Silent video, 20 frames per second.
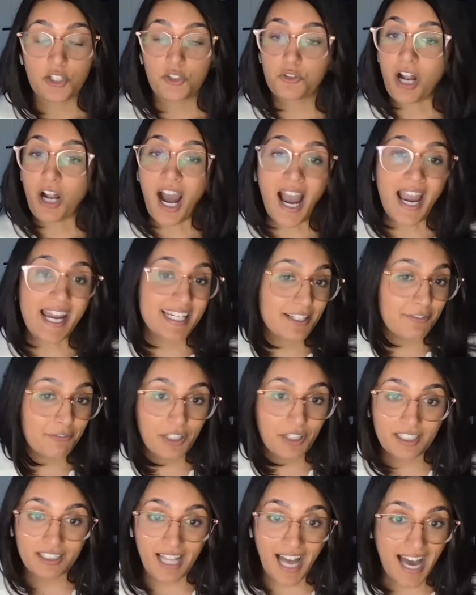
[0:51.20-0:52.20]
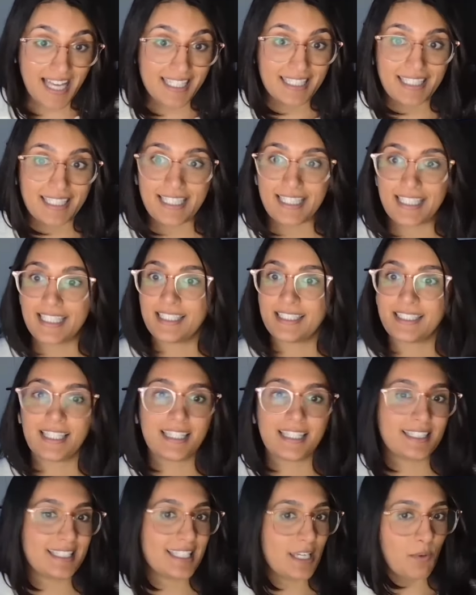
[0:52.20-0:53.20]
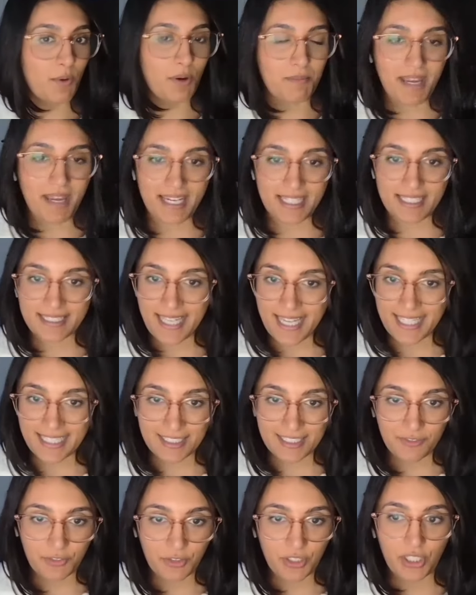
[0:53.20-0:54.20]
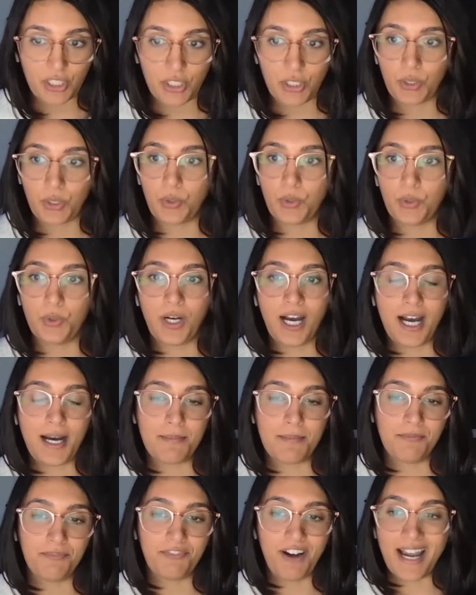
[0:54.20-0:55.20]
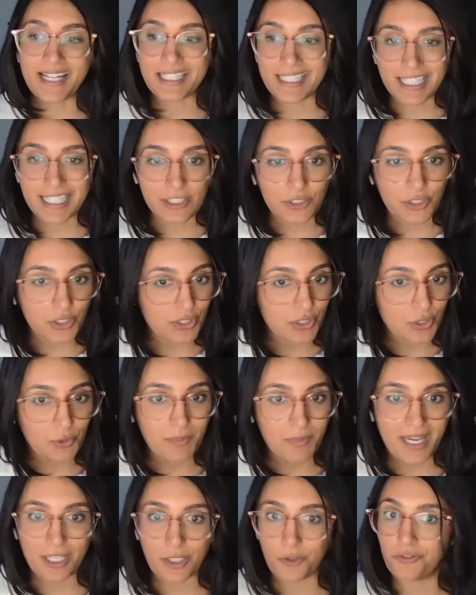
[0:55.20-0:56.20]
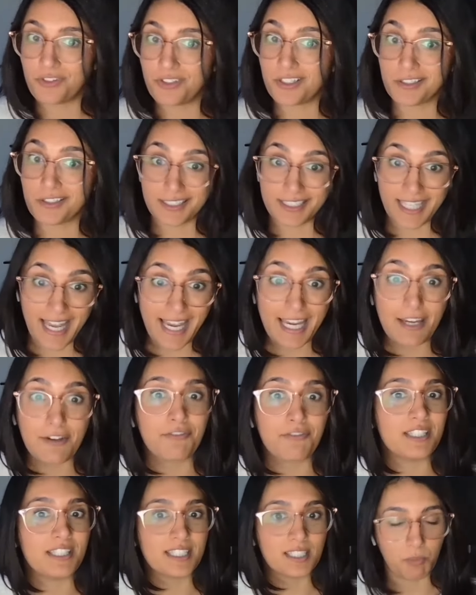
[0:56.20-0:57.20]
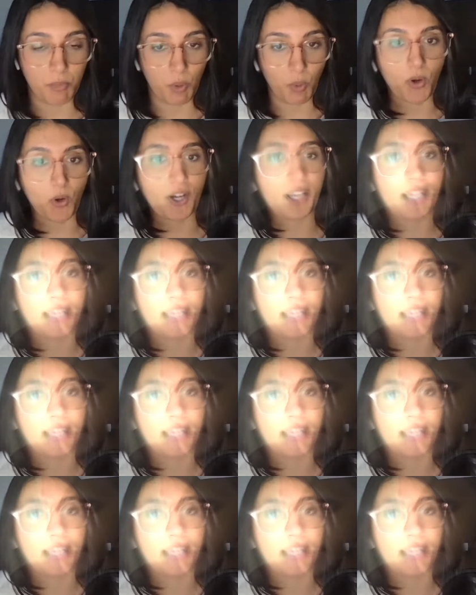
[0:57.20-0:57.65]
try different classes, see what makes sense for you, find teachers who make you feel safe and supported.